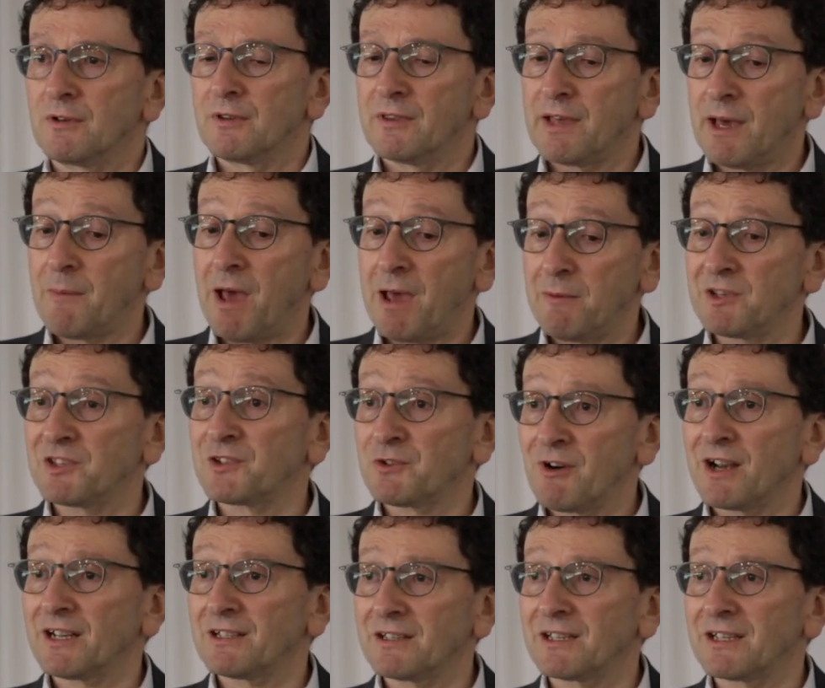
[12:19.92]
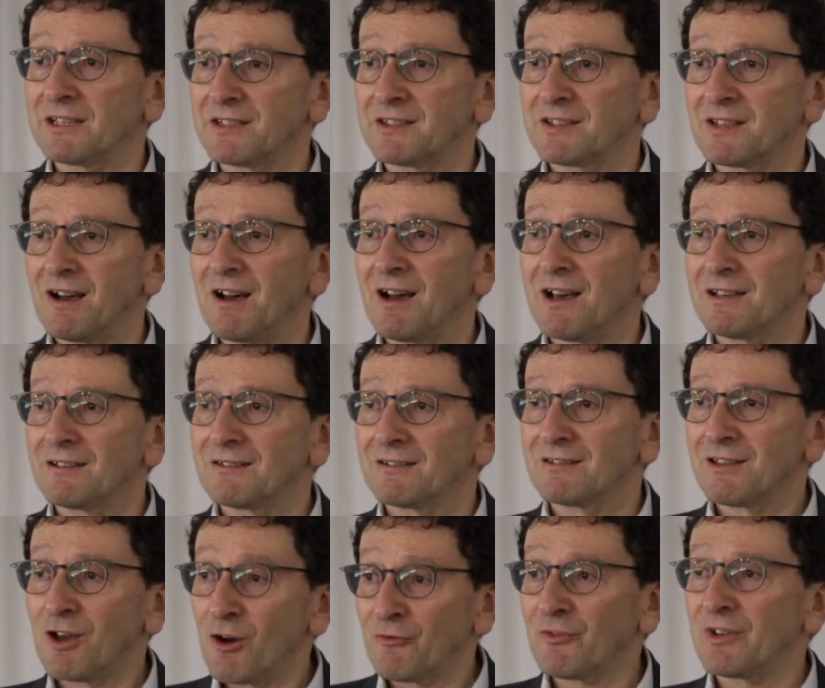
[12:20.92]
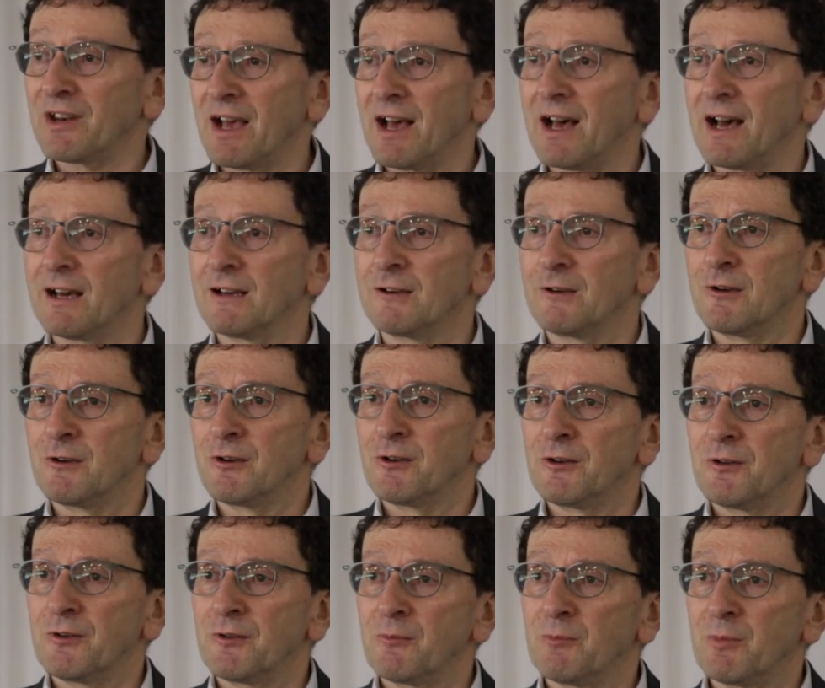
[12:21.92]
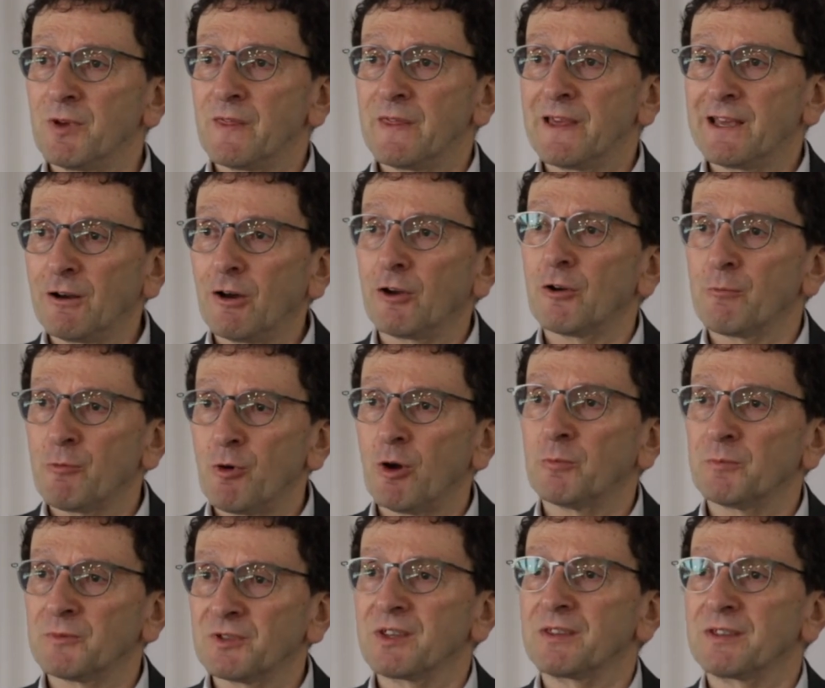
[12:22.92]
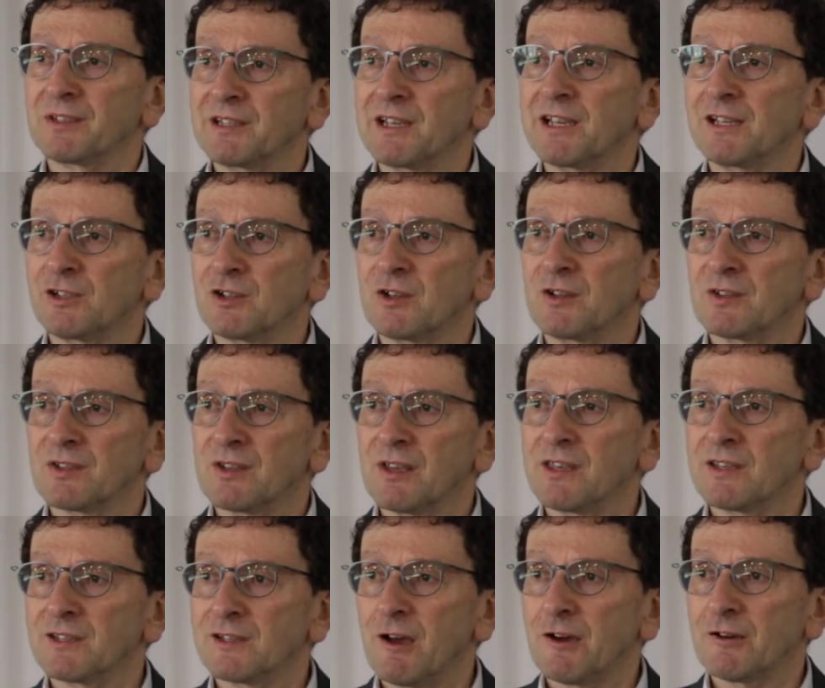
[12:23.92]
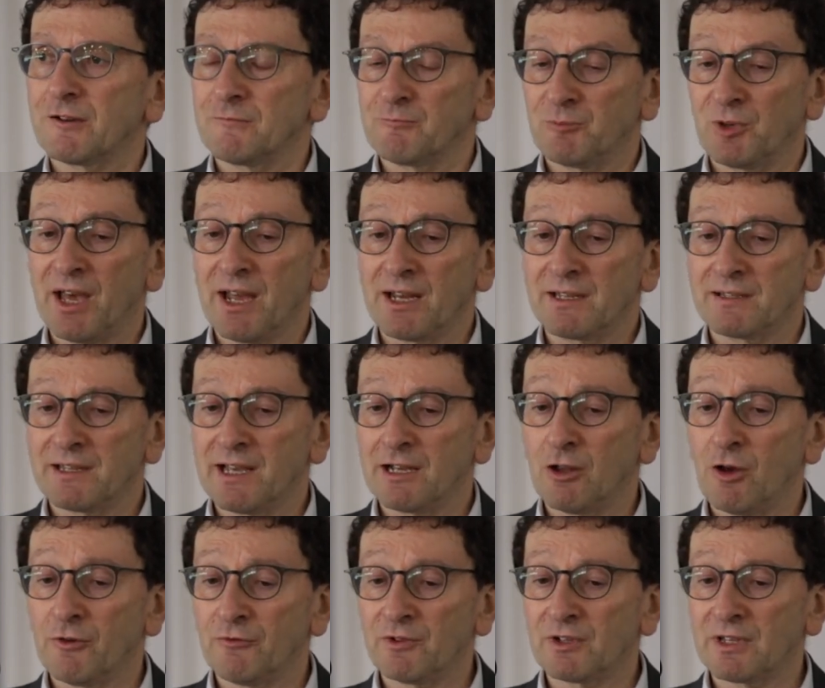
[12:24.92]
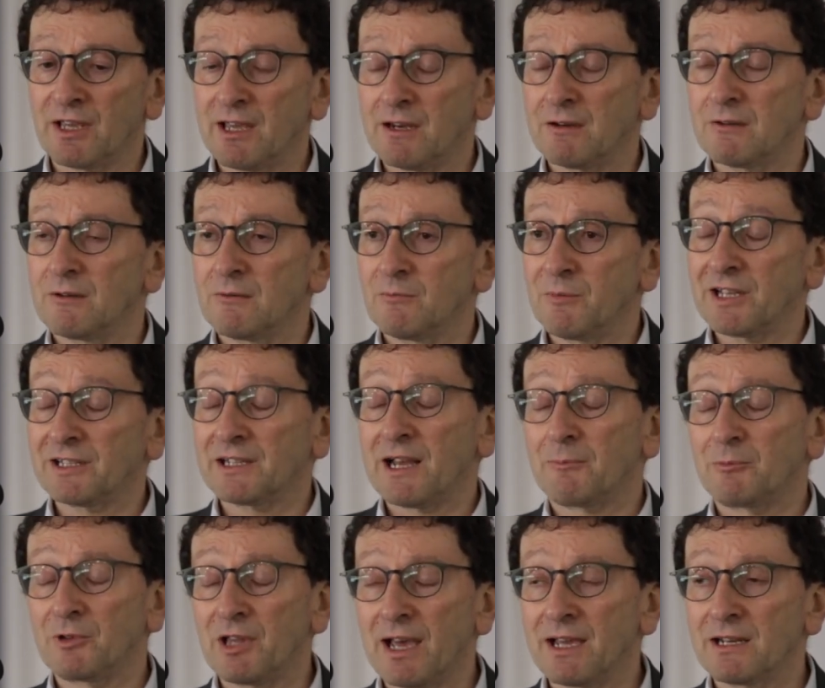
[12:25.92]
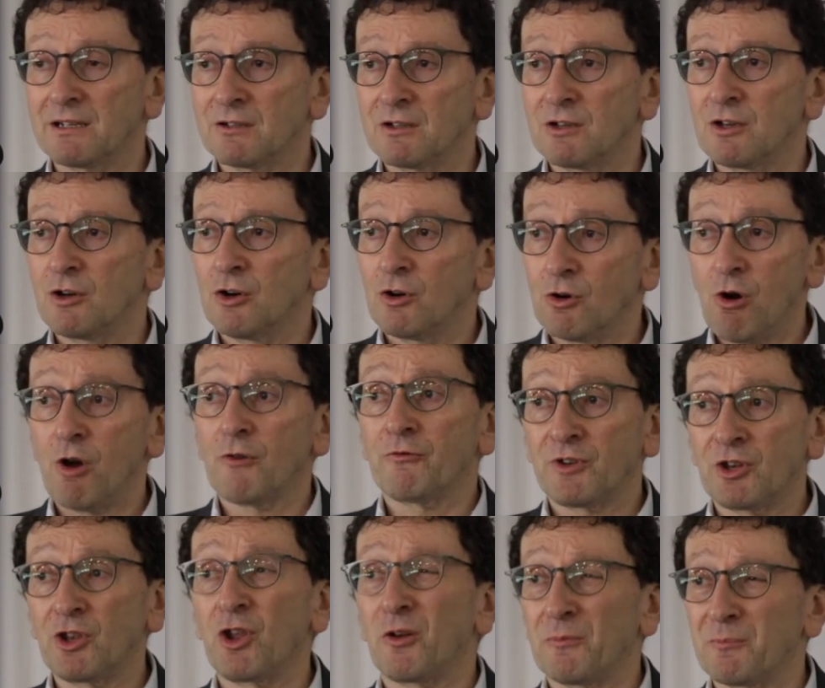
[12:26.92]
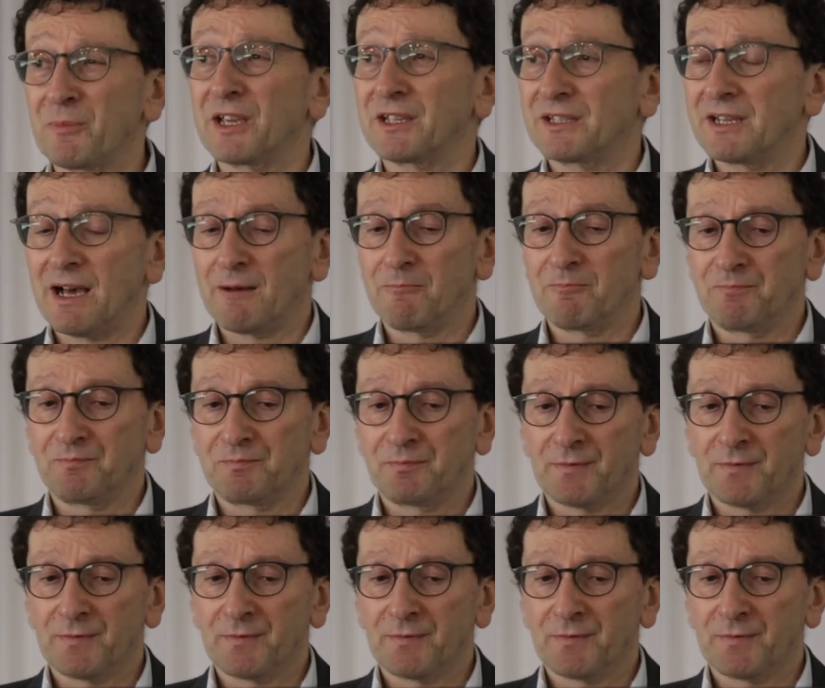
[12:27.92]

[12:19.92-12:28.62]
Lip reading: They may be struggling inside, they often are, but they're not a problem to the teacher, so there's no complaints. They'll often get picked up late or often not picked up.